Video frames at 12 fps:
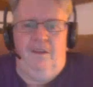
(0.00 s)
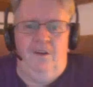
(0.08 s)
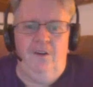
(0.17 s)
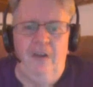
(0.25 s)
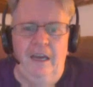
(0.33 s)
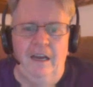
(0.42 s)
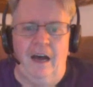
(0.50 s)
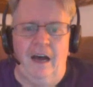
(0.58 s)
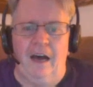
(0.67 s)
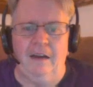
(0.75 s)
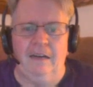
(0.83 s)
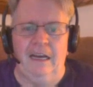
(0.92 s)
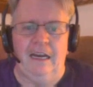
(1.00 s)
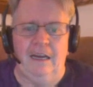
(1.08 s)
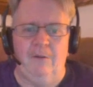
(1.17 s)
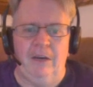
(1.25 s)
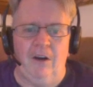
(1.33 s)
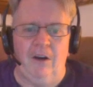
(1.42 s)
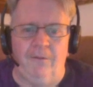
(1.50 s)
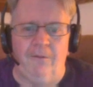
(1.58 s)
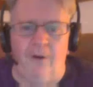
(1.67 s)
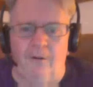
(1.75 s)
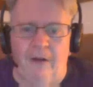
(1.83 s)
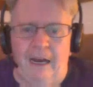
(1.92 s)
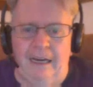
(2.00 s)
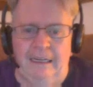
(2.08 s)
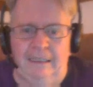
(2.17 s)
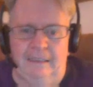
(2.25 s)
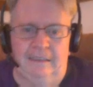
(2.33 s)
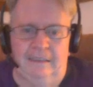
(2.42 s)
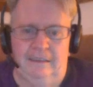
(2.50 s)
You hang on, lady, we go for a ride.